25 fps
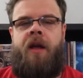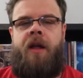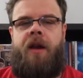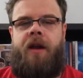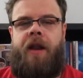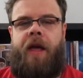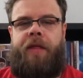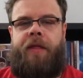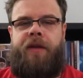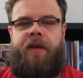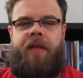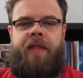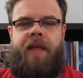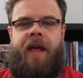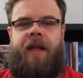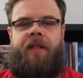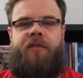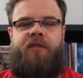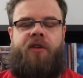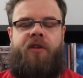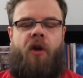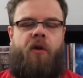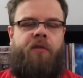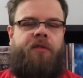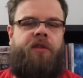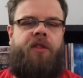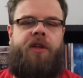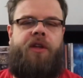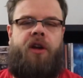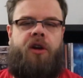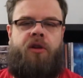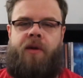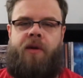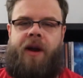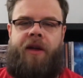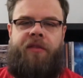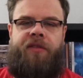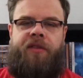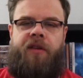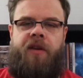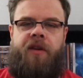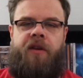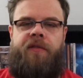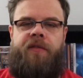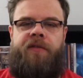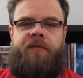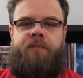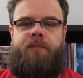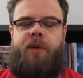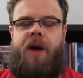nothing that's overly
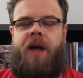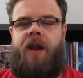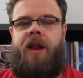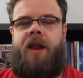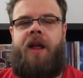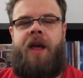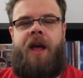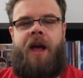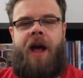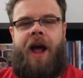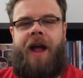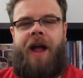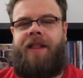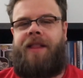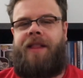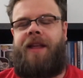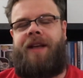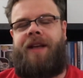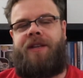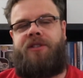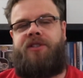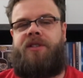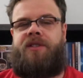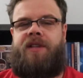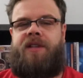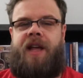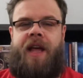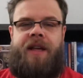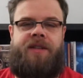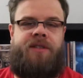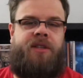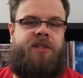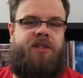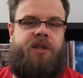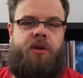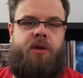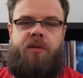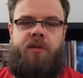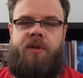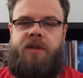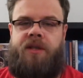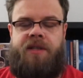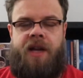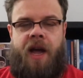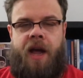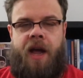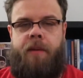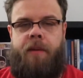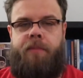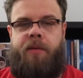aggressive. But I think it just has to do with the
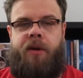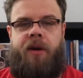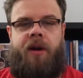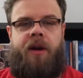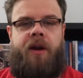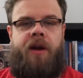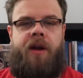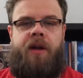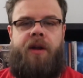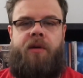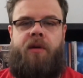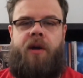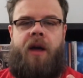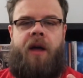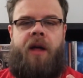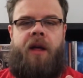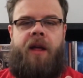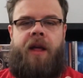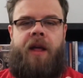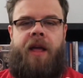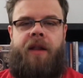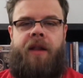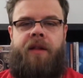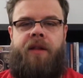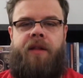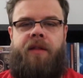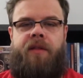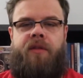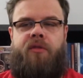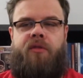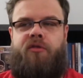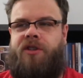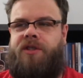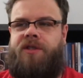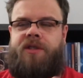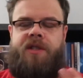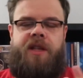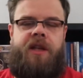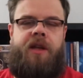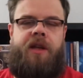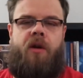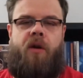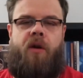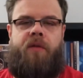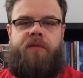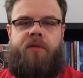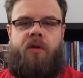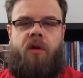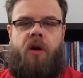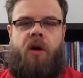time period uh, and just the
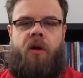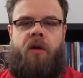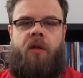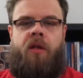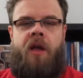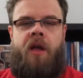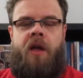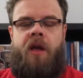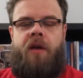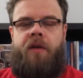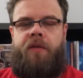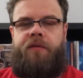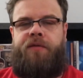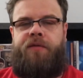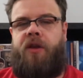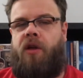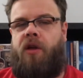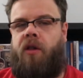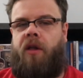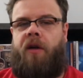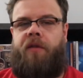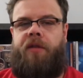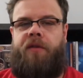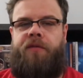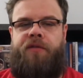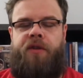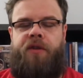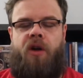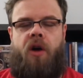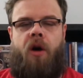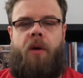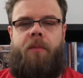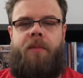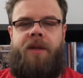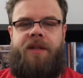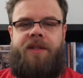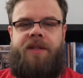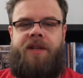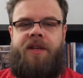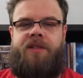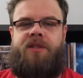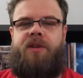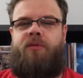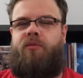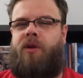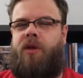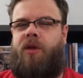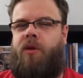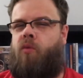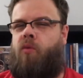overall feel of the film. It
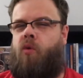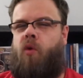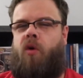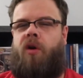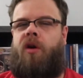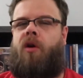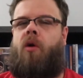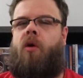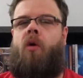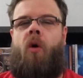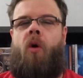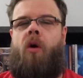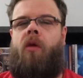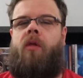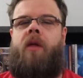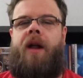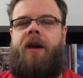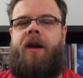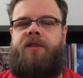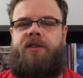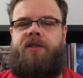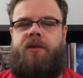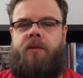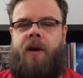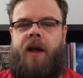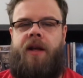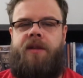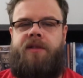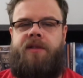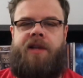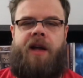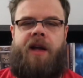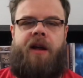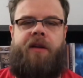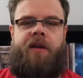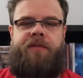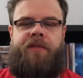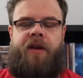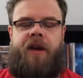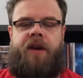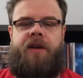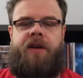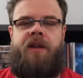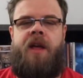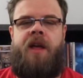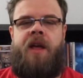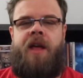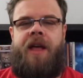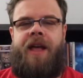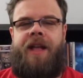doesn't really warrant a whole lot of surround sound effect.
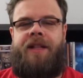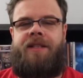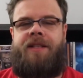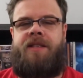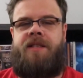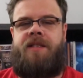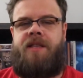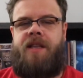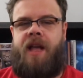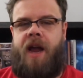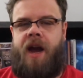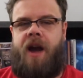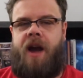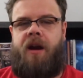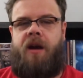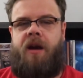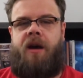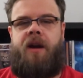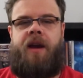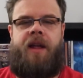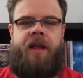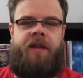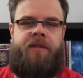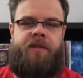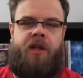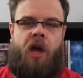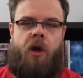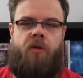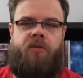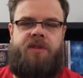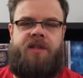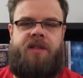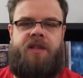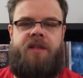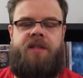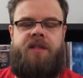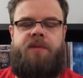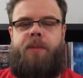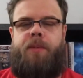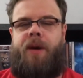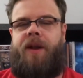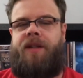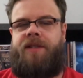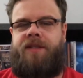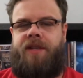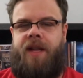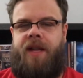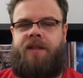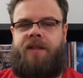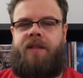It's there in doses, but
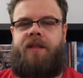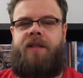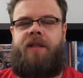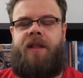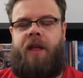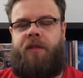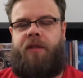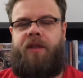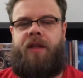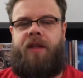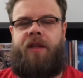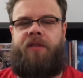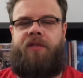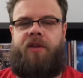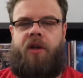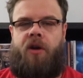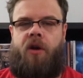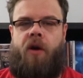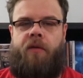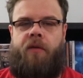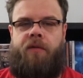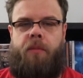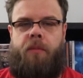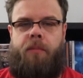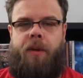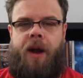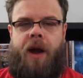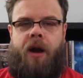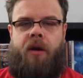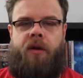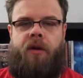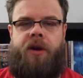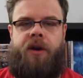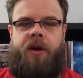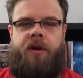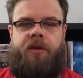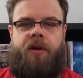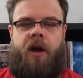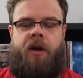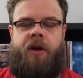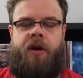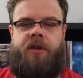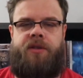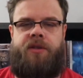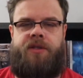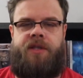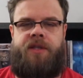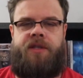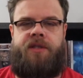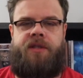it's not nothing that's going to overpower your
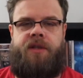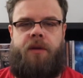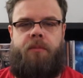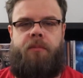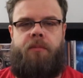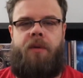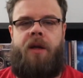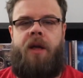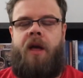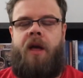audio system.